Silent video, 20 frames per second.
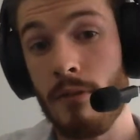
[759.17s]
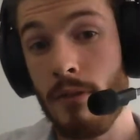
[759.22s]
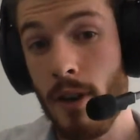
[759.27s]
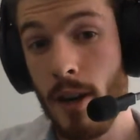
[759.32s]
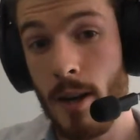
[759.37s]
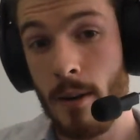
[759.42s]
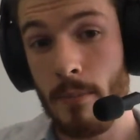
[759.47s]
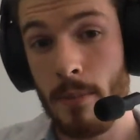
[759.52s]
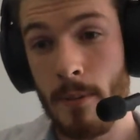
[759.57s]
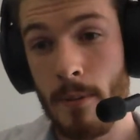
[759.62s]

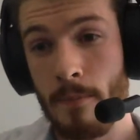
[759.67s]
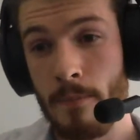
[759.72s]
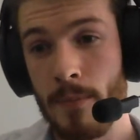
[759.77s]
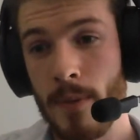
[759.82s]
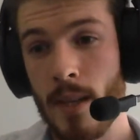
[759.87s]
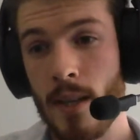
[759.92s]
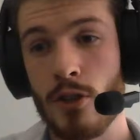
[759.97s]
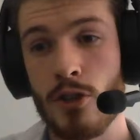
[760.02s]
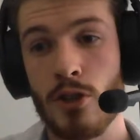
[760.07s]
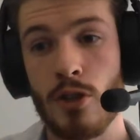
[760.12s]
verb.
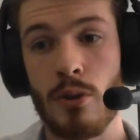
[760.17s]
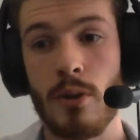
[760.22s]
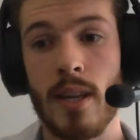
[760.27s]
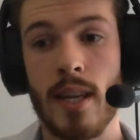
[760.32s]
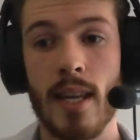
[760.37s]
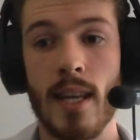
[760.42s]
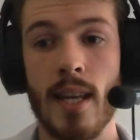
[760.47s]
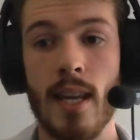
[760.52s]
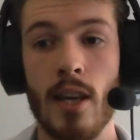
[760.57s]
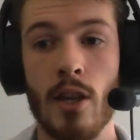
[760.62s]
So
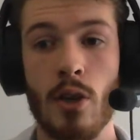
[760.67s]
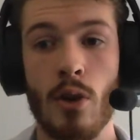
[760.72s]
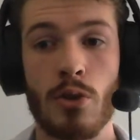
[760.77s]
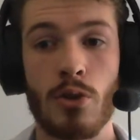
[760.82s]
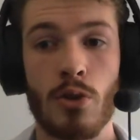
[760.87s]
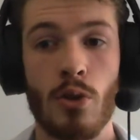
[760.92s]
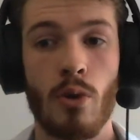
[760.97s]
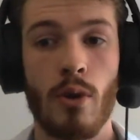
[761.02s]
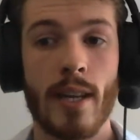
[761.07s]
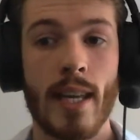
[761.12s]
here you're
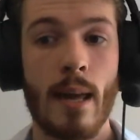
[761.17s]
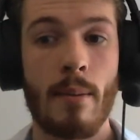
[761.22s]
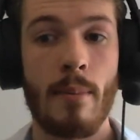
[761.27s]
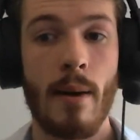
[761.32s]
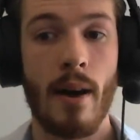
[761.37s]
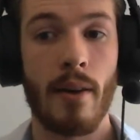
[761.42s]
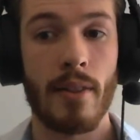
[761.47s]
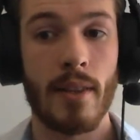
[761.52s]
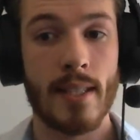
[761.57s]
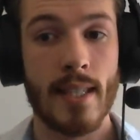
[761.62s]
talking
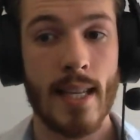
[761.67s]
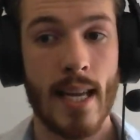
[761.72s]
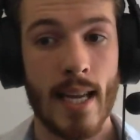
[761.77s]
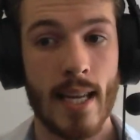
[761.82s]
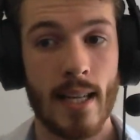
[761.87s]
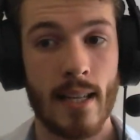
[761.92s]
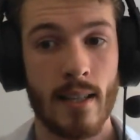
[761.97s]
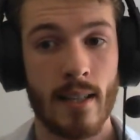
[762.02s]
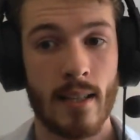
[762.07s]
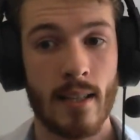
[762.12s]
about the
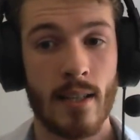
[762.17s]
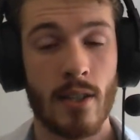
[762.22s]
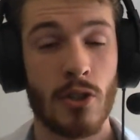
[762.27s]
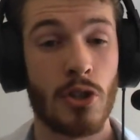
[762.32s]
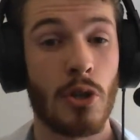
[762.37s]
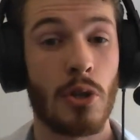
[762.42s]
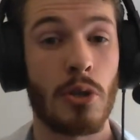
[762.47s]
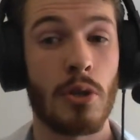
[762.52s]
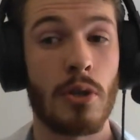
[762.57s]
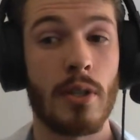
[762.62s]
day.
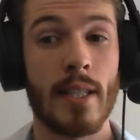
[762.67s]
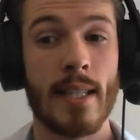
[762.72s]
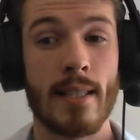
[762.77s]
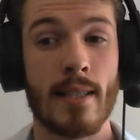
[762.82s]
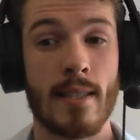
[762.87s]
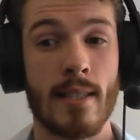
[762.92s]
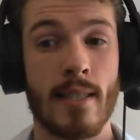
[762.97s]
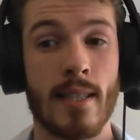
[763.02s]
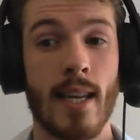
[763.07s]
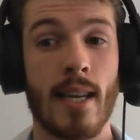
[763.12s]
So you need
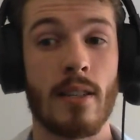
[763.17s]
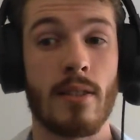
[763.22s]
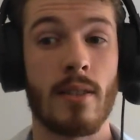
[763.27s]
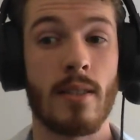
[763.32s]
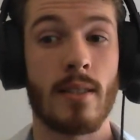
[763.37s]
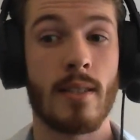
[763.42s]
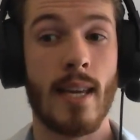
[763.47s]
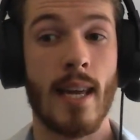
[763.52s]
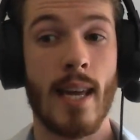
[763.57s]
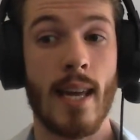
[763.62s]
to say
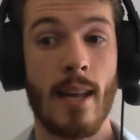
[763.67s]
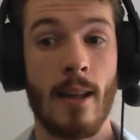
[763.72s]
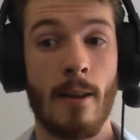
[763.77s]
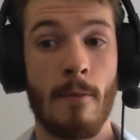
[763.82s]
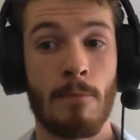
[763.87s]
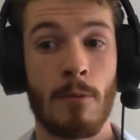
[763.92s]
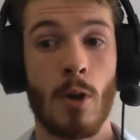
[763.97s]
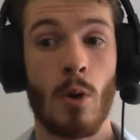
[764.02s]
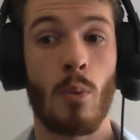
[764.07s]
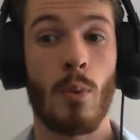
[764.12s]
today
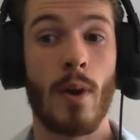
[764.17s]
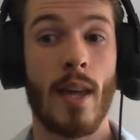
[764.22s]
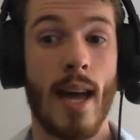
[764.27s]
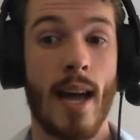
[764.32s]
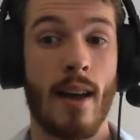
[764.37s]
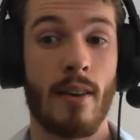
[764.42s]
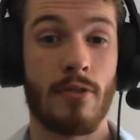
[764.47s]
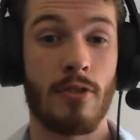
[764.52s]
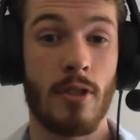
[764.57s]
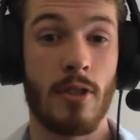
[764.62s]
we
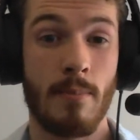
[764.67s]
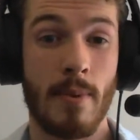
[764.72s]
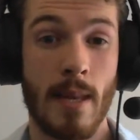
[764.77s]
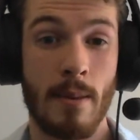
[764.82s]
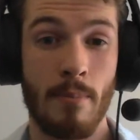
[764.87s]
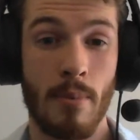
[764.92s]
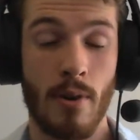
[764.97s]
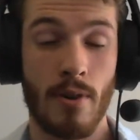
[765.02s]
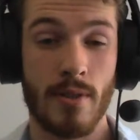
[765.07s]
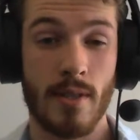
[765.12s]
have to
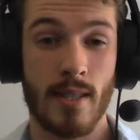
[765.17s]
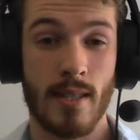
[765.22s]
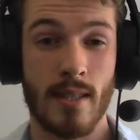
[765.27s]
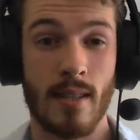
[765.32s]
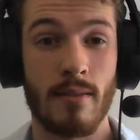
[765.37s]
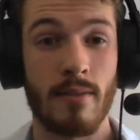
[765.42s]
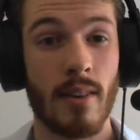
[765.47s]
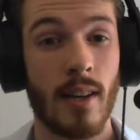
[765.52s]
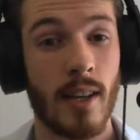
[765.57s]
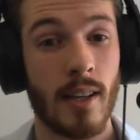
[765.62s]
be
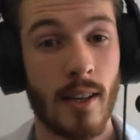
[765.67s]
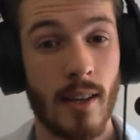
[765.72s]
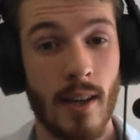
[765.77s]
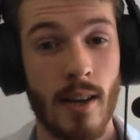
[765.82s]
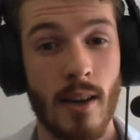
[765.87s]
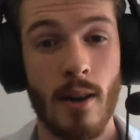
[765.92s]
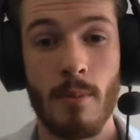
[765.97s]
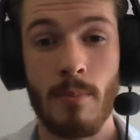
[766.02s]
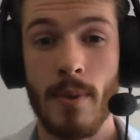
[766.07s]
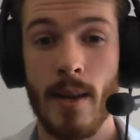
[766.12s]
positive. I
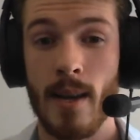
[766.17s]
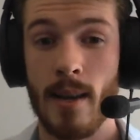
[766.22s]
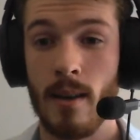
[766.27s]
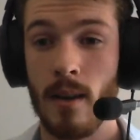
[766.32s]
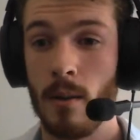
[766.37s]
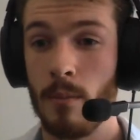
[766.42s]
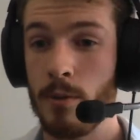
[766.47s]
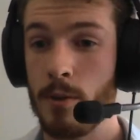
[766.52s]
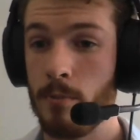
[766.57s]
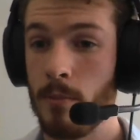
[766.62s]
hope that
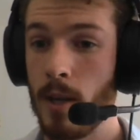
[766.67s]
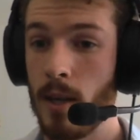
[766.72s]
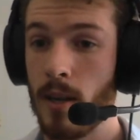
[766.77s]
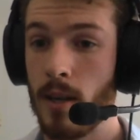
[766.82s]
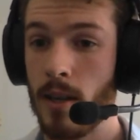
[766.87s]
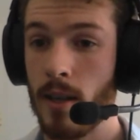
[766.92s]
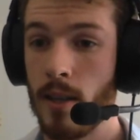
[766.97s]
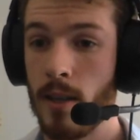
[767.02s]
helps, Mark.